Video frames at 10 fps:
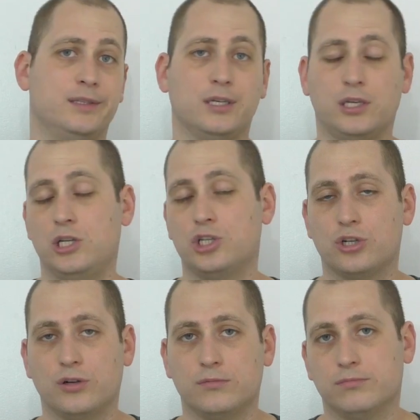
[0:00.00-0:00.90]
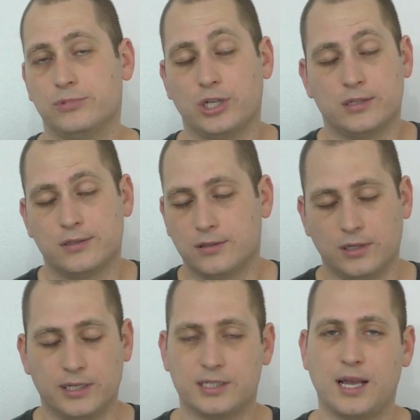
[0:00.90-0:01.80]
the kitchen, just
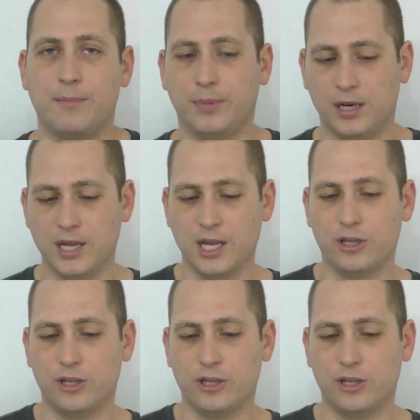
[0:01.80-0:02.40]
an example.